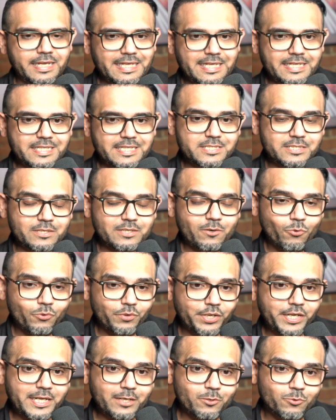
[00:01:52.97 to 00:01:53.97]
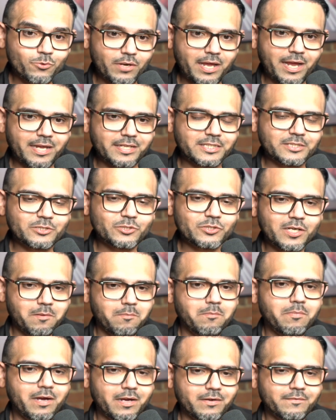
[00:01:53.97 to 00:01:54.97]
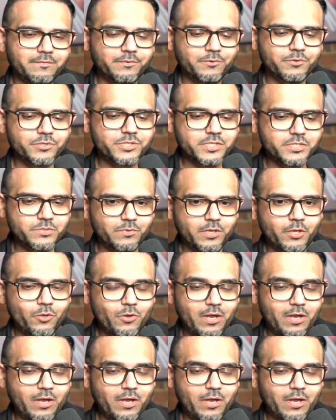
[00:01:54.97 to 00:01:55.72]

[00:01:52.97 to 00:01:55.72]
it's only good idea to combine forces where you